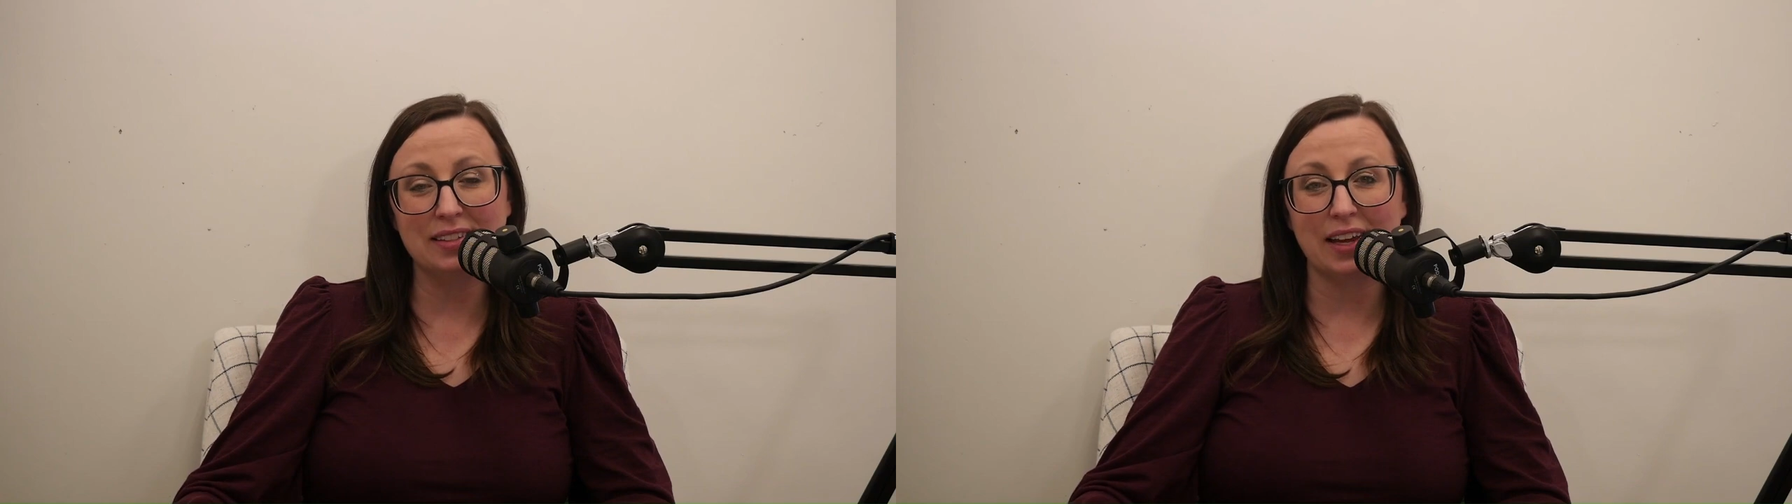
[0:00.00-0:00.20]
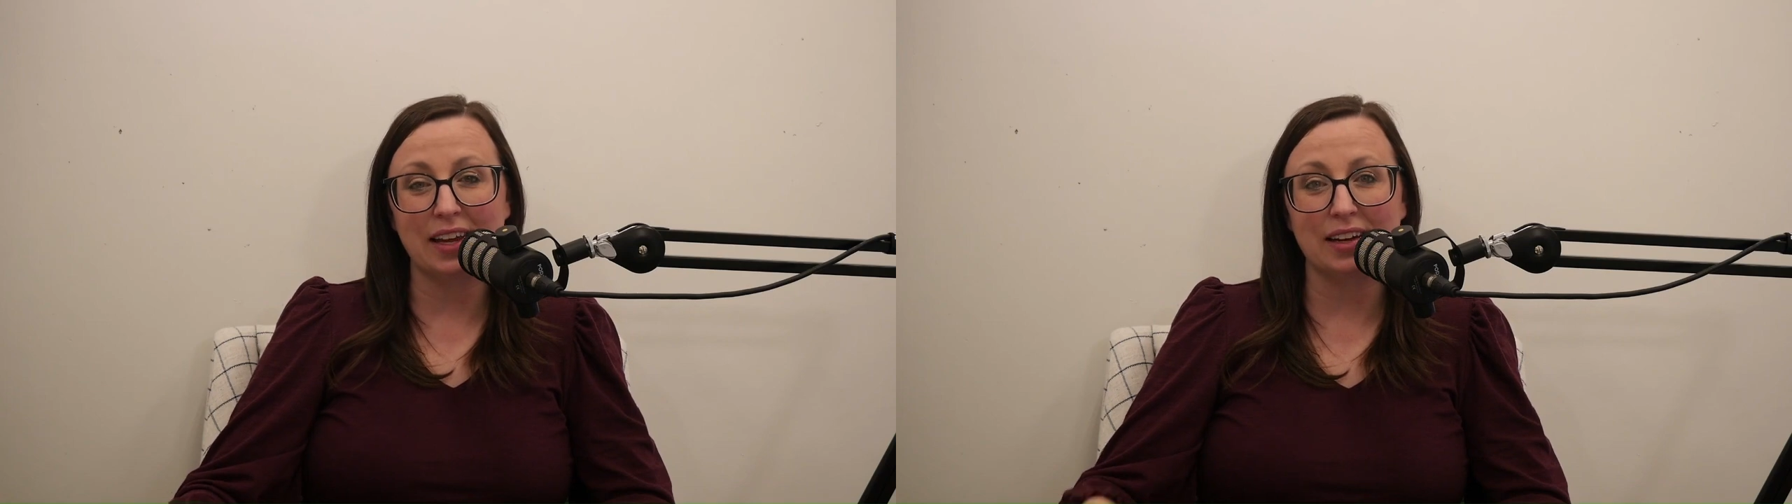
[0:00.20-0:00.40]

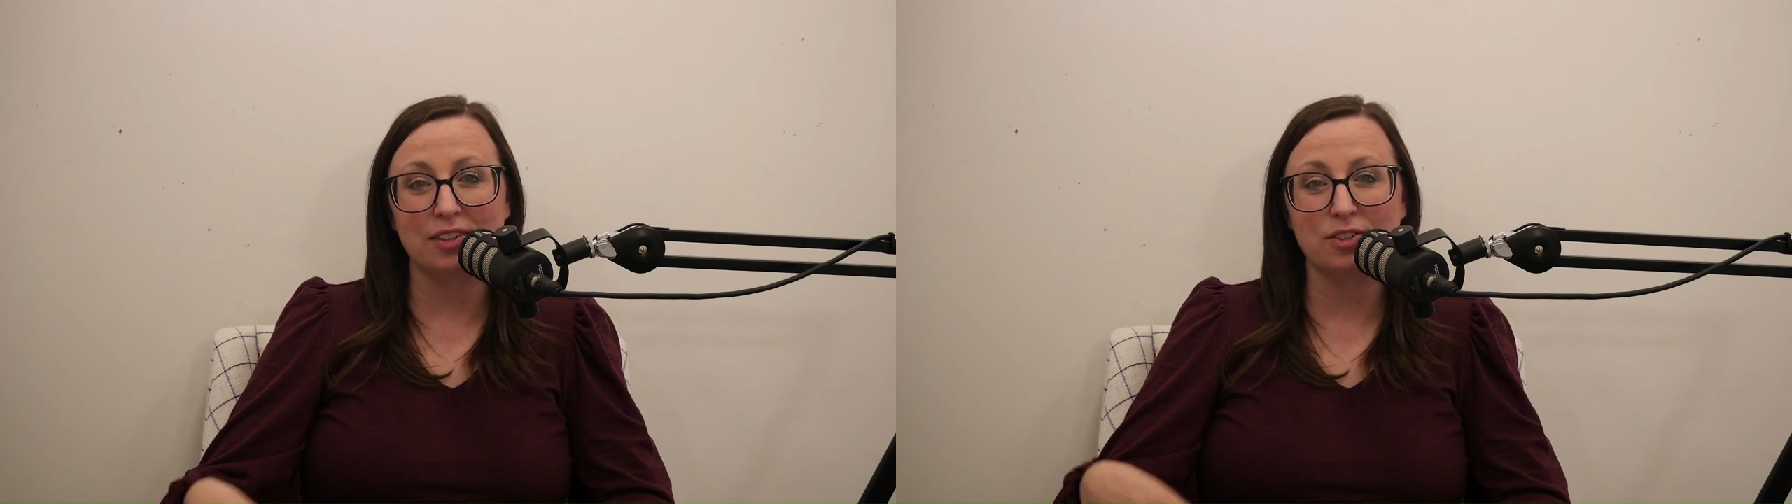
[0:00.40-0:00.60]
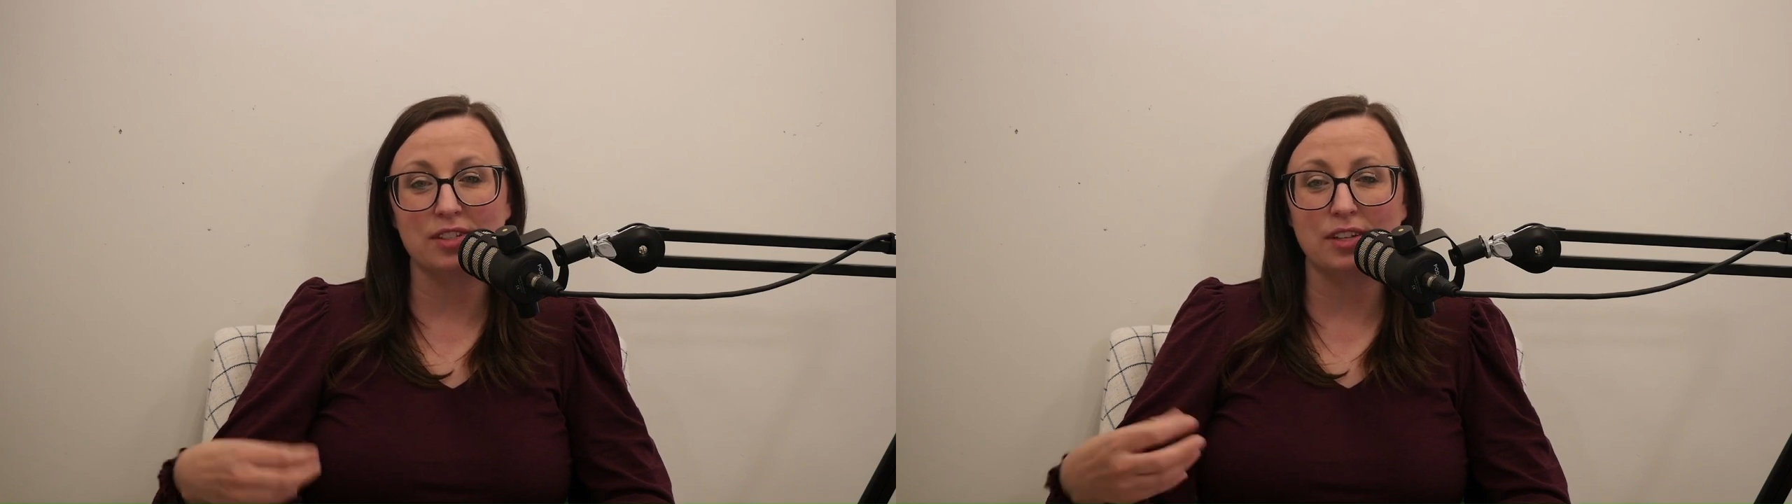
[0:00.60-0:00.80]
and
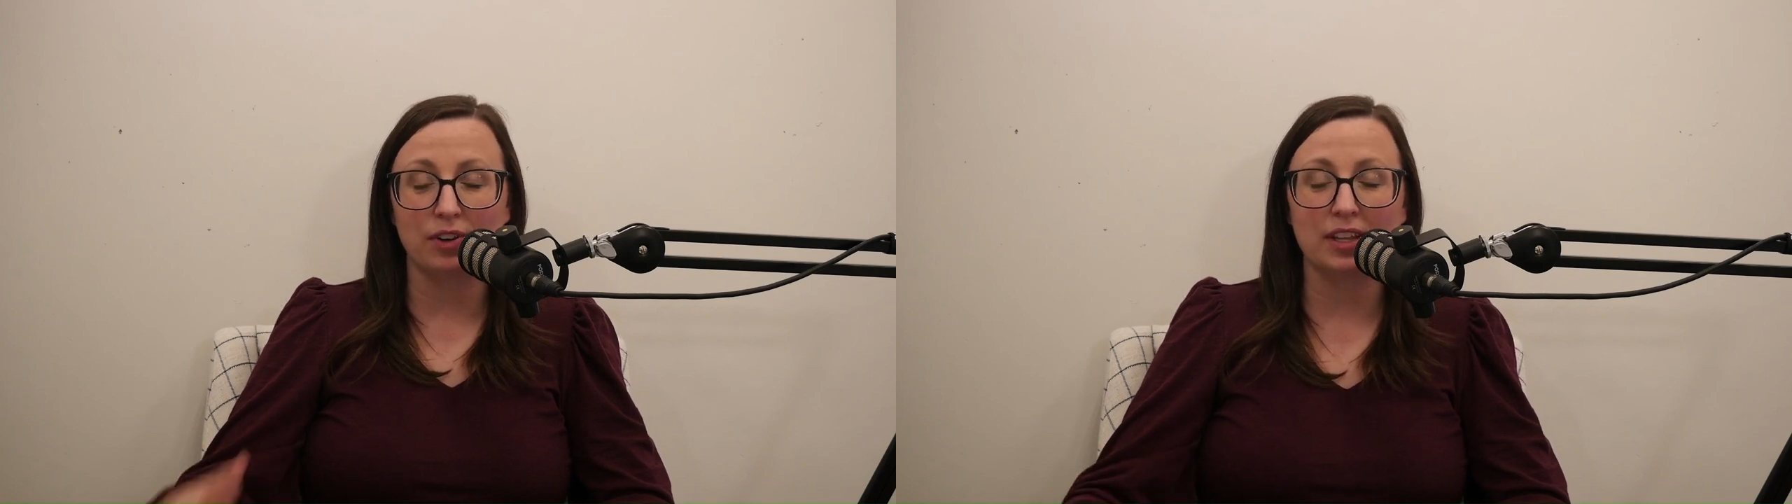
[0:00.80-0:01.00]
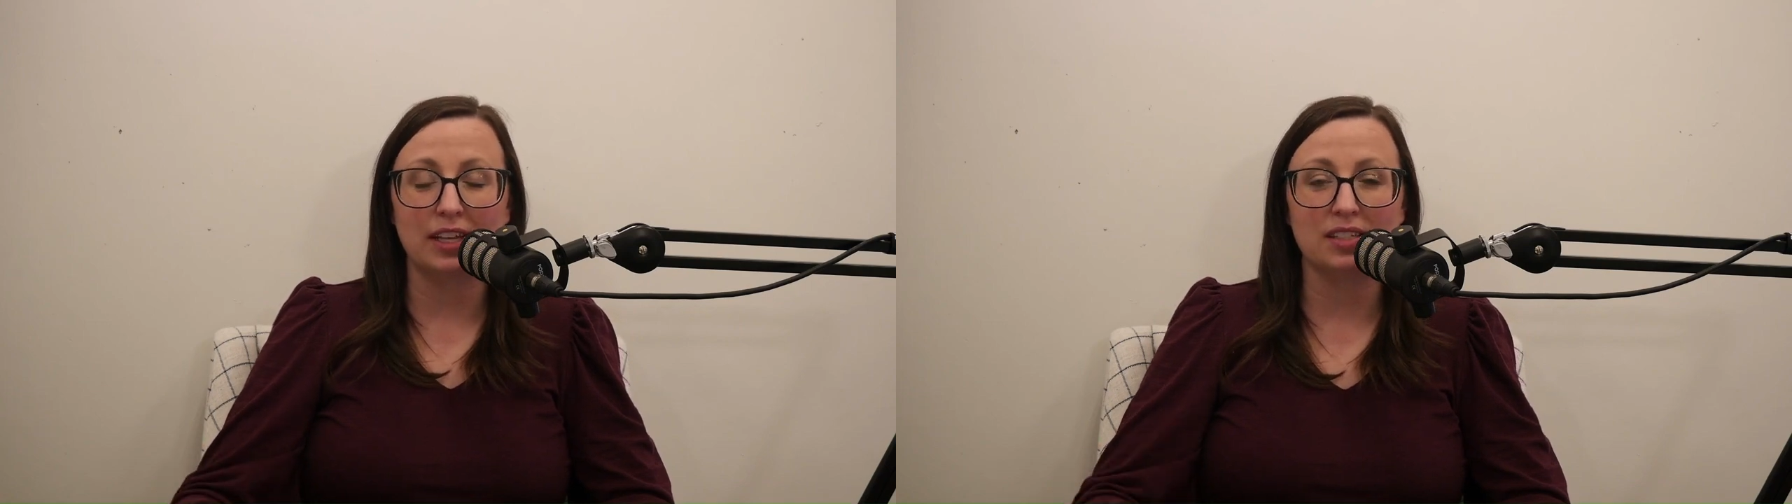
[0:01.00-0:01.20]
just
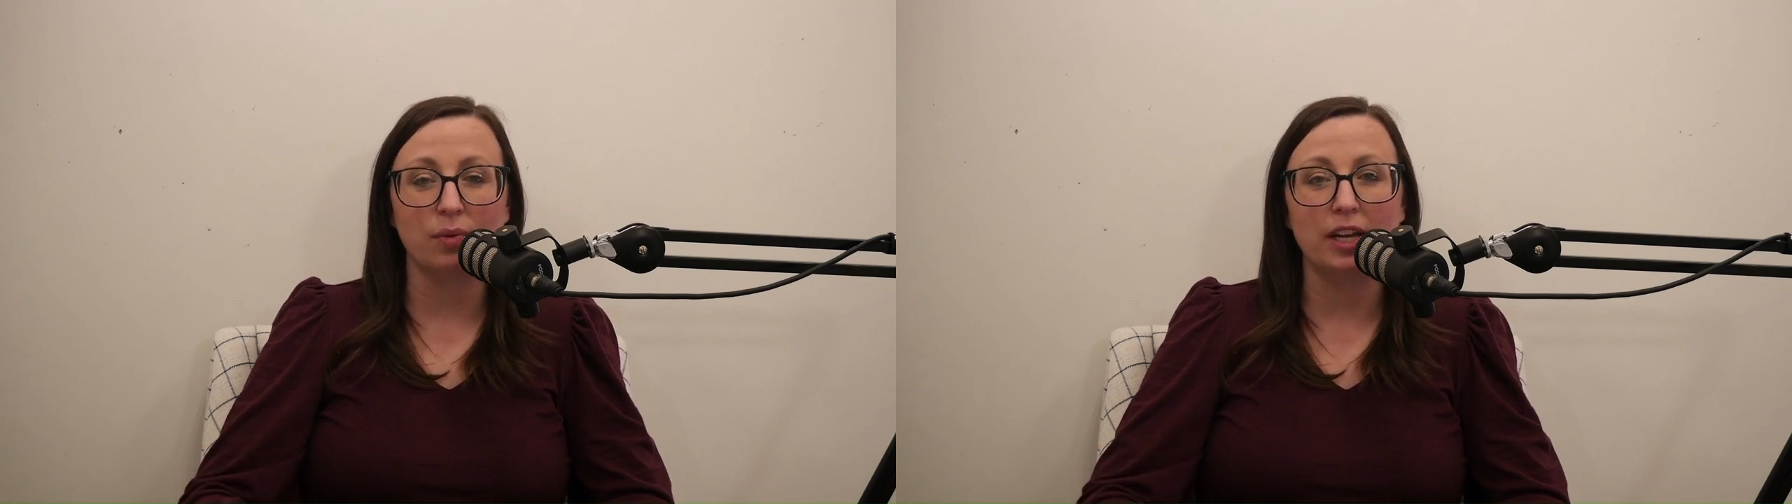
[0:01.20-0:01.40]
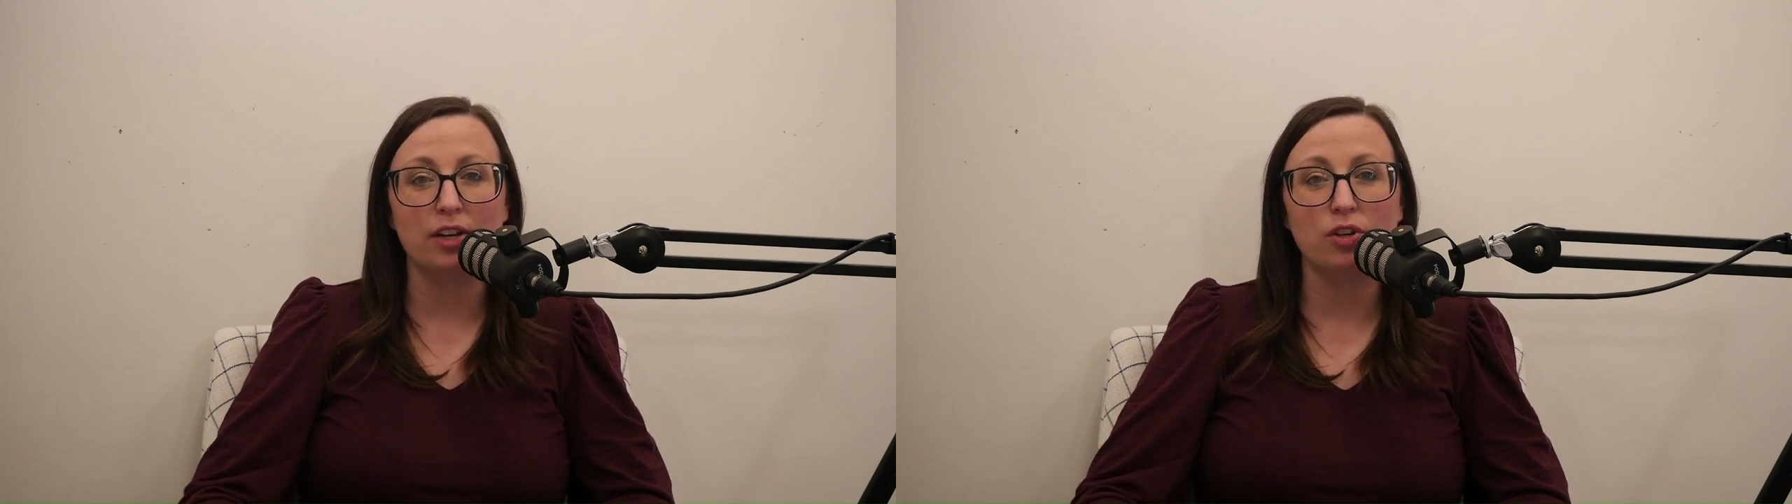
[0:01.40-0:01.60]
different things that we
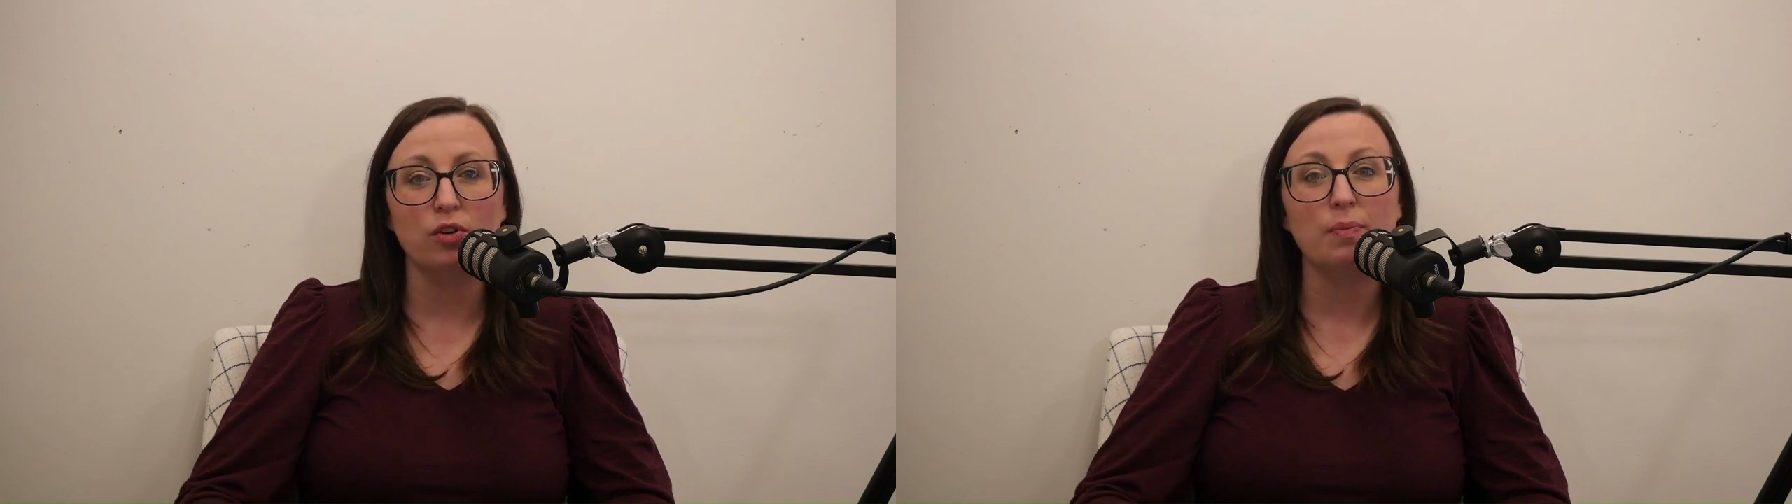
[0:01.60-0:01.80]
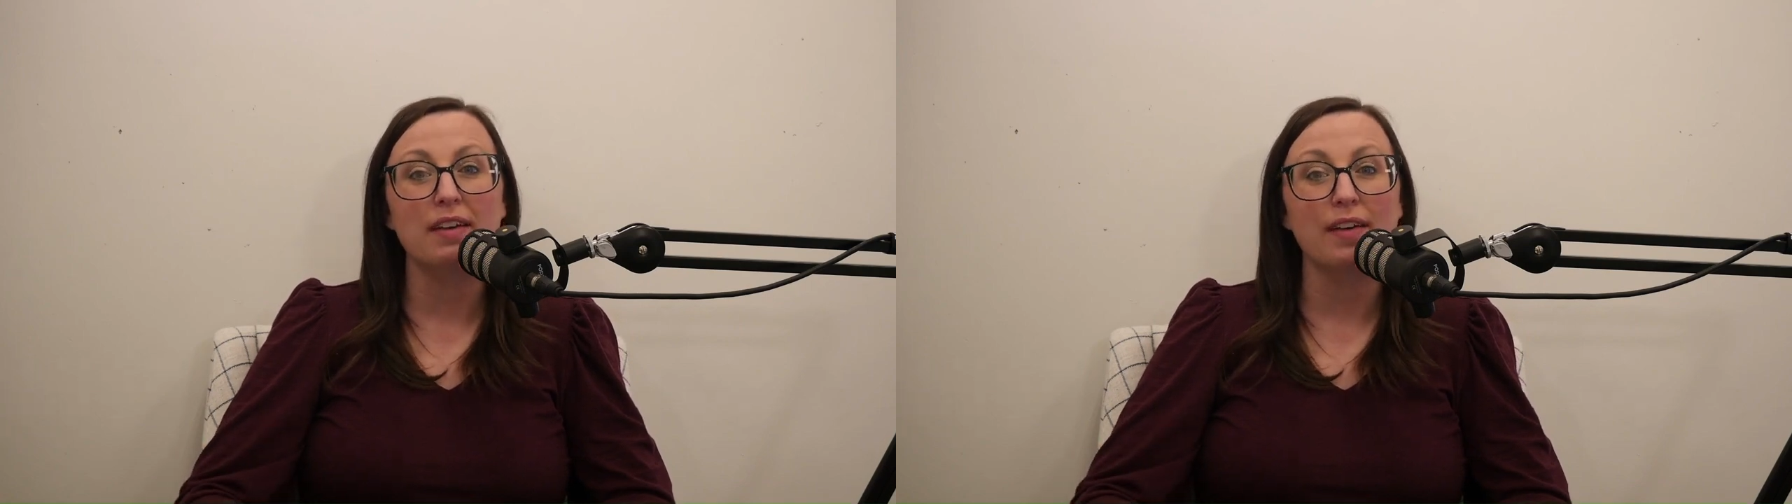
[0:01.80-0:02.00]
need to do to make